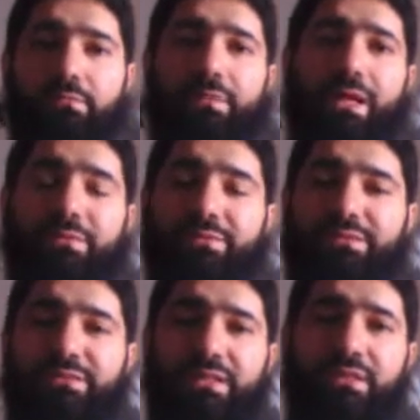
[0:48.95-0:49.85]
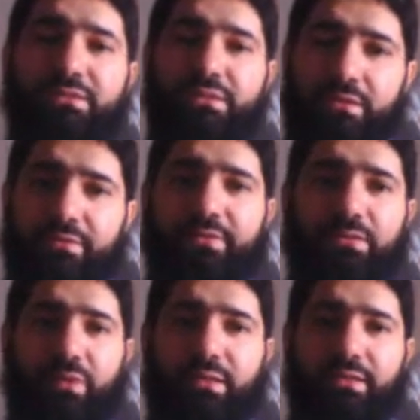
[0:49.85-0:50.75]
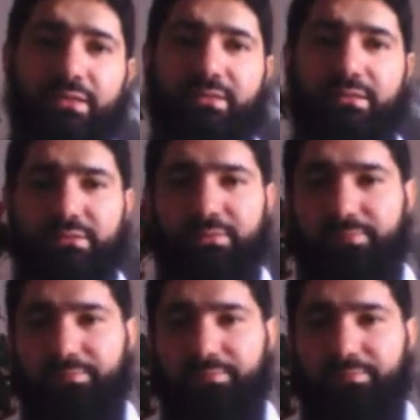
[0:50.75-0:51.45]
Muhammad said, is there a reason why you did this?